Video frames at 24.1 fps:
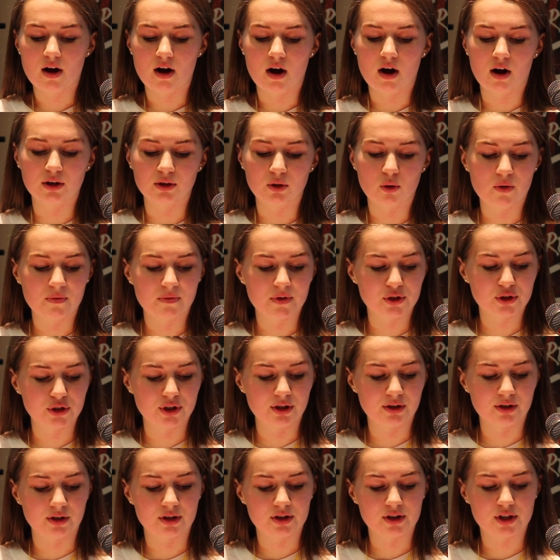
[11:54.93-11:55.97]
on other
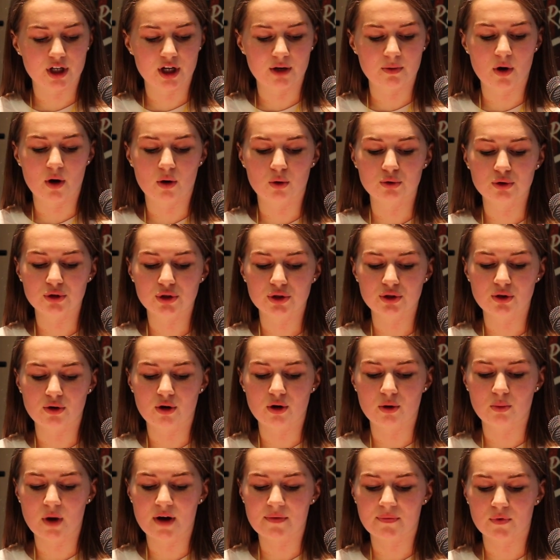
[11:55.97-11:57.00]
students who are
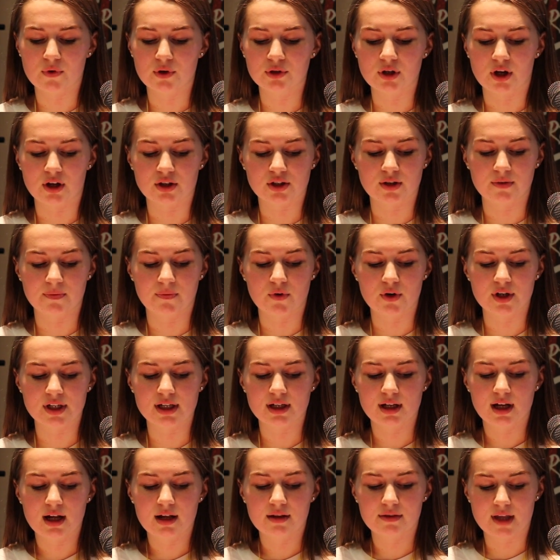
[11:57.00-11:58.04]
unsure whether or not to
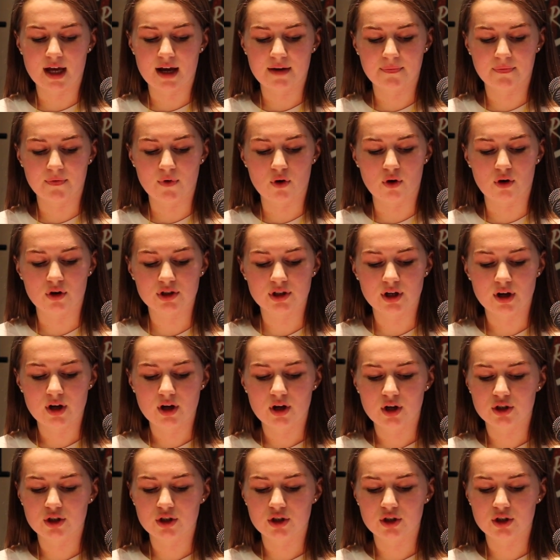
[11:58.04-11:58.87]
voice their thoughts.